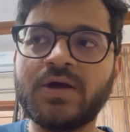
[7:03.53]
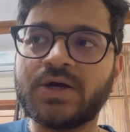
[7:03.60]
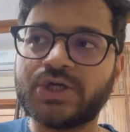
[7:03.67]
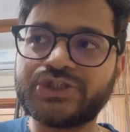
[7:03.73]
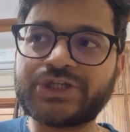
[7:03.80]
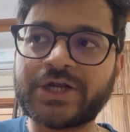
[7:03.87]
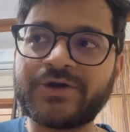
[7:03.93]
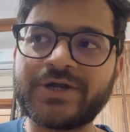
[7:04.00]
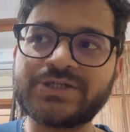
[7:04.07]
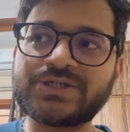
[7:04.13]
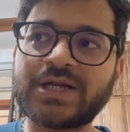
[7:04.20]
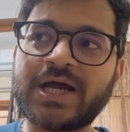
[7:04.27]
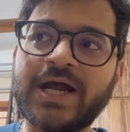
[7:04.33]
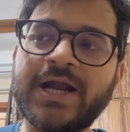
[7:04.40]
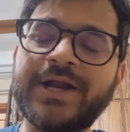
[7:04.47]

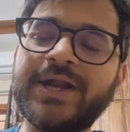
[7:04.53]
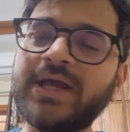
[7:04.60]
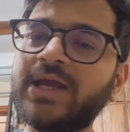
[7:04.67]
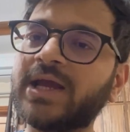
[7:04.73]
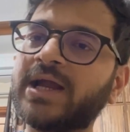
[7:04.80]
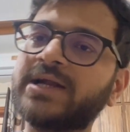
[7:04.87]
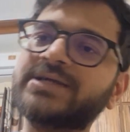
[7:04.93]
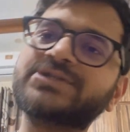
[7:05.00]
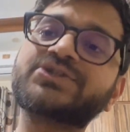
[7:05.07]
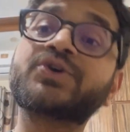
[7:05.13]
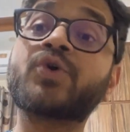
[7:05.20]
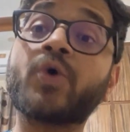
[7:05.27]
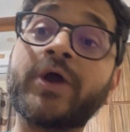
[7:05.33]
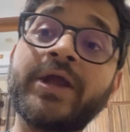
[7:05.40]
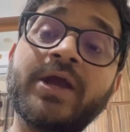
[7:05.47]
generation IIT and it's
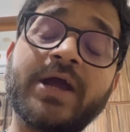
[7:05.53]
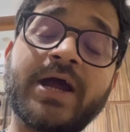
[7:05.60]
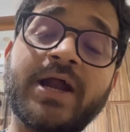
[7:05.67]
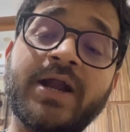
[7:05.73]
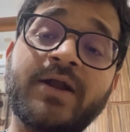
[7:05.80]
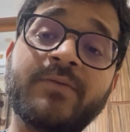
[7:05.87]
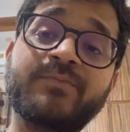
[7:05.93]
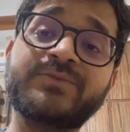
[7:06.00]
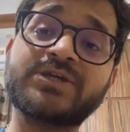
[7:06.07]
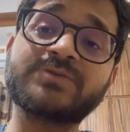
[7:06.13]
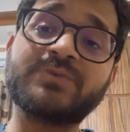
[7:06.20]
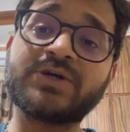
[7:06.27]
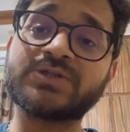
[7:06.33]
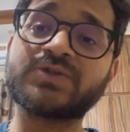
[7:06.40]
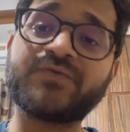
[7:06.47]
growing, and just
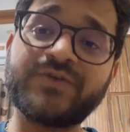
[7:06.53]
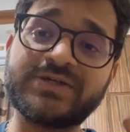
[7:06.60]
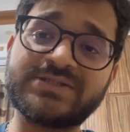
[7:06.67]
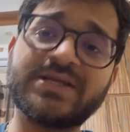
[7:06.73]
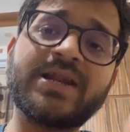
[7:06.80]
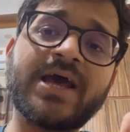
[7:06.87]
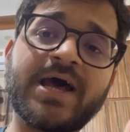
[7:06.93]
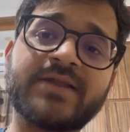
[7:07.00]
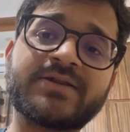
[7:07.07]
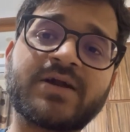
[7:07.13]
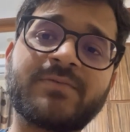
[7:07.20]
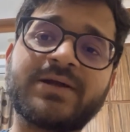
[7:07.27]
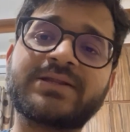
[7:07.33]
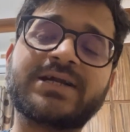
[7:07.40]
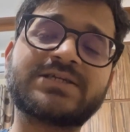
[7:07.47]
because of it's in
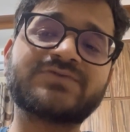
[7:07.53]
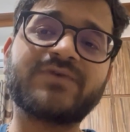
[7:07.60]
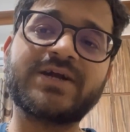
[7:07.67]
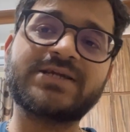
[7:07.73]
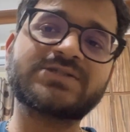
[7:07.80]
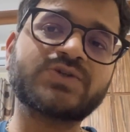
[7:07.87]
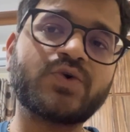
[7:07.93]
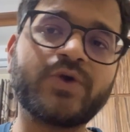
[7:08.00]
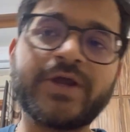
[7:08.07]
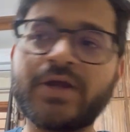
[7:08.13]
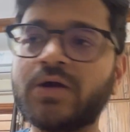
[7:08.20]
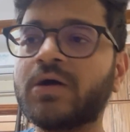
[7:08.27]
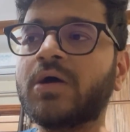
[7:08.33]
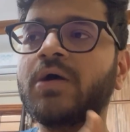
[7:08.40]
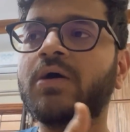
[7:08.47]
Hyderabad, that's why it is
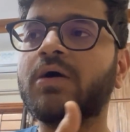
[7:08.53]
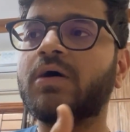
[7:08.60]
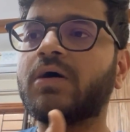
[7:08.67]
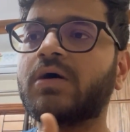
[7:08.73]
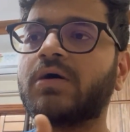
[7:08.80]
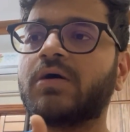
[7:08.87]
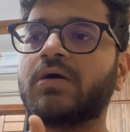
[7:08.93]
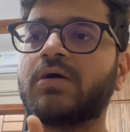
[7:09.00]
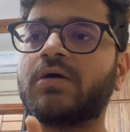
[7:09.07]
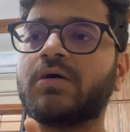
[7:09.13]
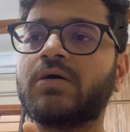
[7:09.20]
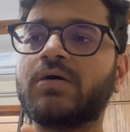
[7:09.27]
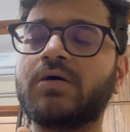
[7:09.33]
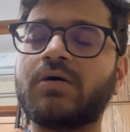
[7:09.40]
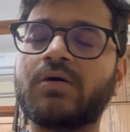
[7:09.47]
growing.
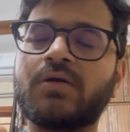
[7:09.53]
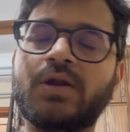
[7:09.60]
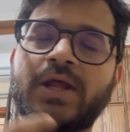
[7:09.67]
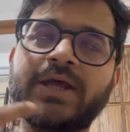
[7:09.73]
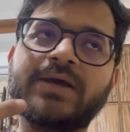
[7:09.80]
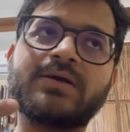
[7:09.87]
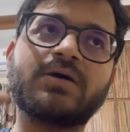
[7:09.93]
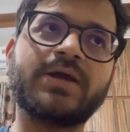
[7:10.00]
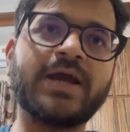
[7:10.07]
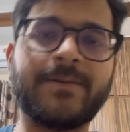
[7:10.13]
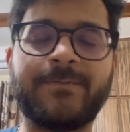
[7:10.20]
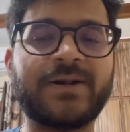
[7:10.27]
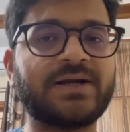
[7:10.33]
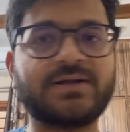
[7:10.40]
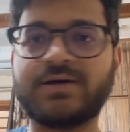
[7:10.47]
But
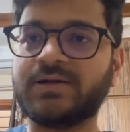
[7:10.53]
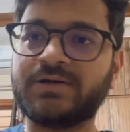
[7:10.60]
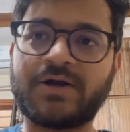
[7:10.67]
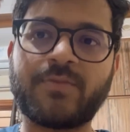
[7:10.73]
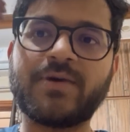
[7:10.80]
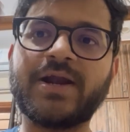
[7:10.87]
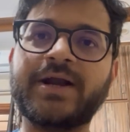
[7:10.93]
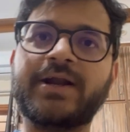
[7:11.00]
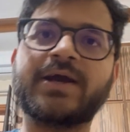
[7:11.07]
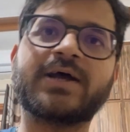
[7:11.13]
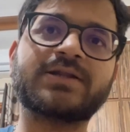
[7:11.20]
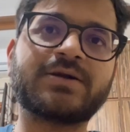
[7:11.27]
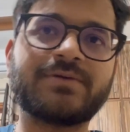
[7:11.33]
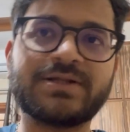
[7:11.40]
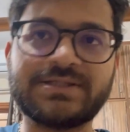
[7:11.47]
IIIT
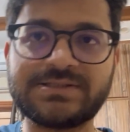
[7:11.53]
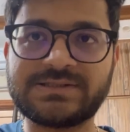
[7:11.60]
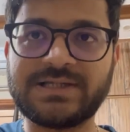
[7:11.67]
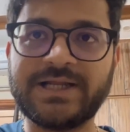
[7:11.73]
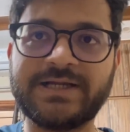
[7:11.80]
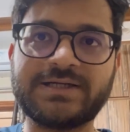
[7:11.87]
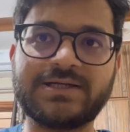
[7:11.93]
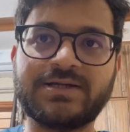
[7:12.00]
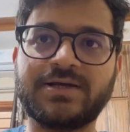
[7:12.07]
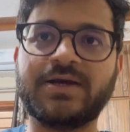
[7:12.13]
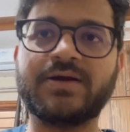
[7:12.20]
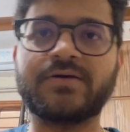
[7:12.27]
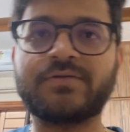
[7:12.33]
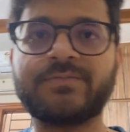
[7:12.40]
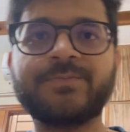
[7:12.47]
Hyderabad is like here.